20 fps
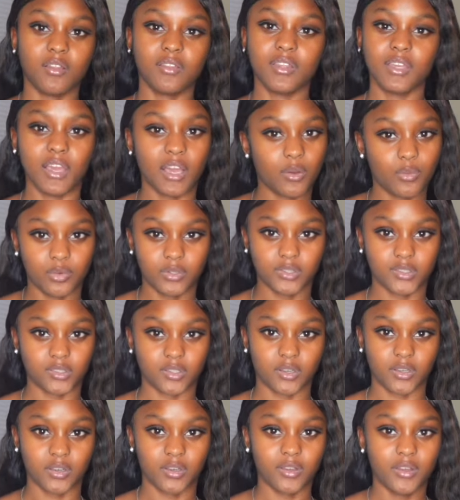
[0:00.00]
got one
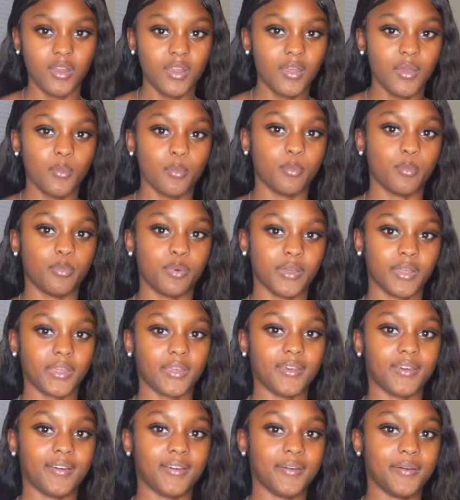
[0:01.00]
skirt,
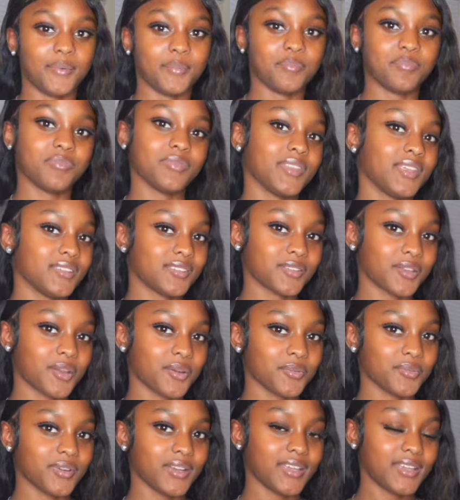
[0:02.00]
but this
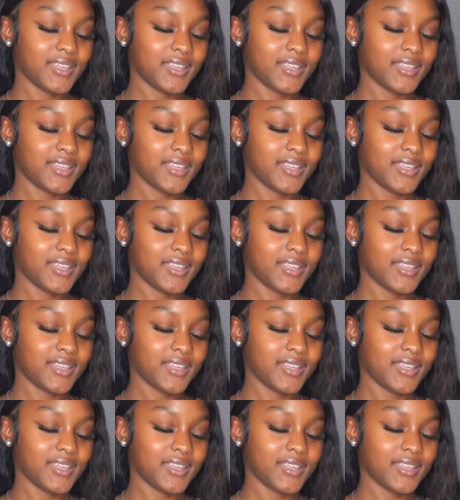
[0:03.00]
skirt right